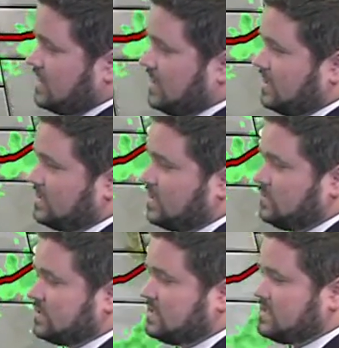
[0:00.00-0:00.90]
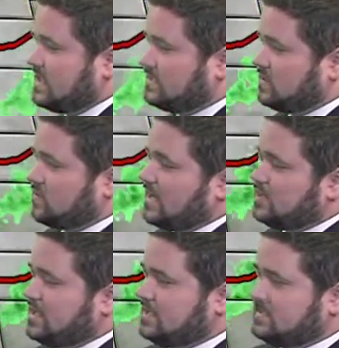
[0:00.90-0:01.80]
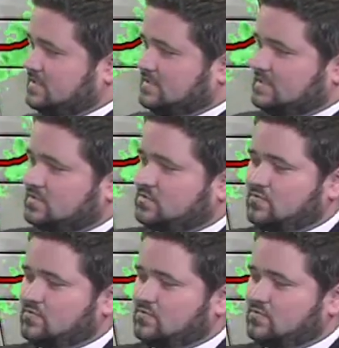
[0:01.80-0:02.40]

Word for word: And we'll see that rain chance exists